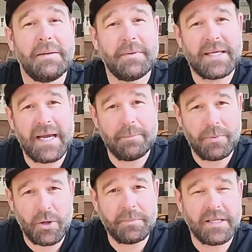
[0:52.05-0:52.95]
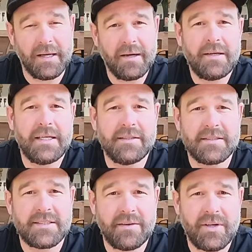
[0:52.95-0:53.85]
became popular in the
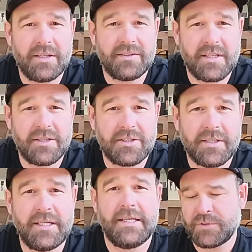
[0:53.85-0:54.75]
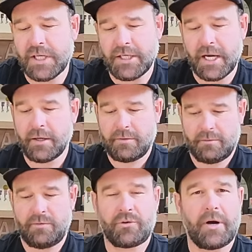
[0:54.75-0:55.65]
17th century. So
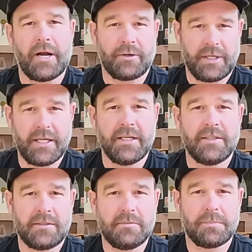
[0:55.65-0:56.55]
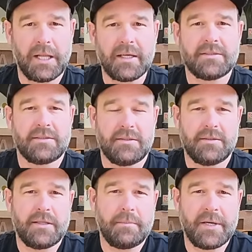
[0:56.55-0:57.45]
300 years plus
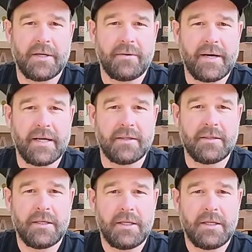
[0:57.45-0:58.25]
they've been around.